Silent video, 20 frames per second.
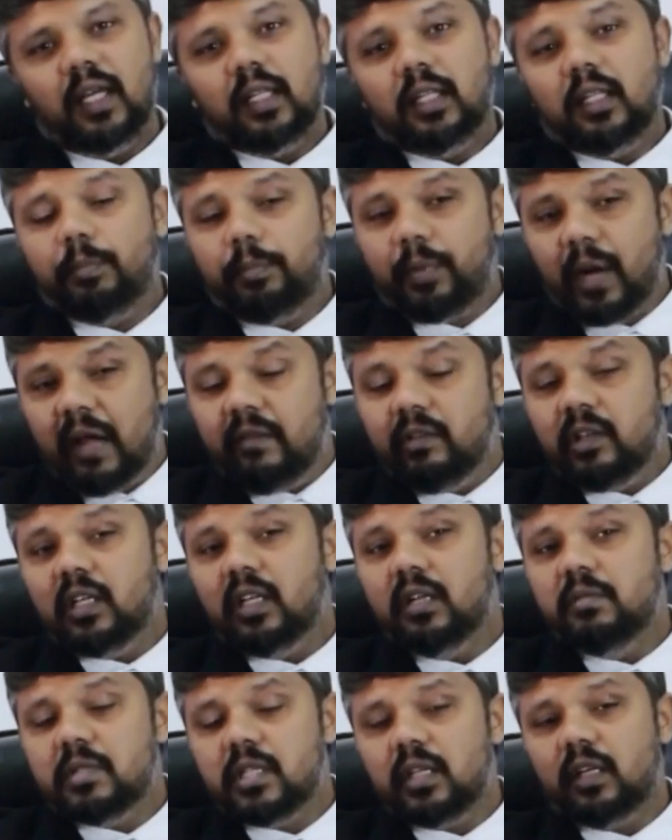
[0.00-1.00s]
The private
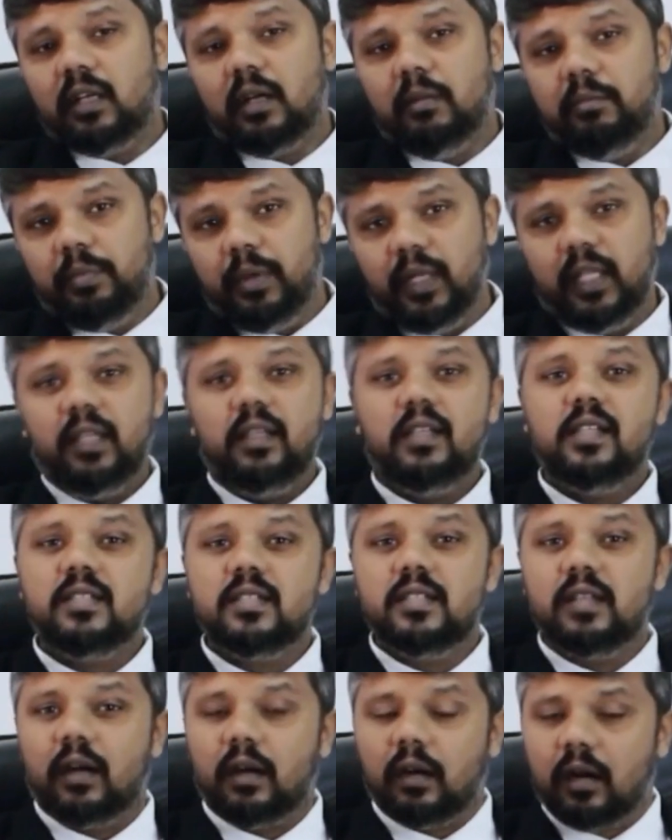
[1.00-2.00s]
limited company
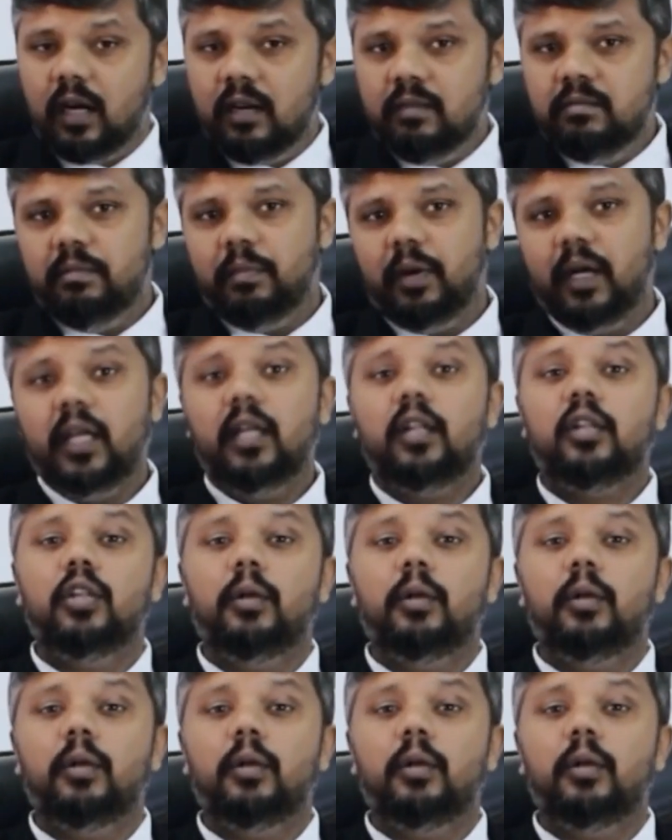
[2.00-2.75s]
is run by the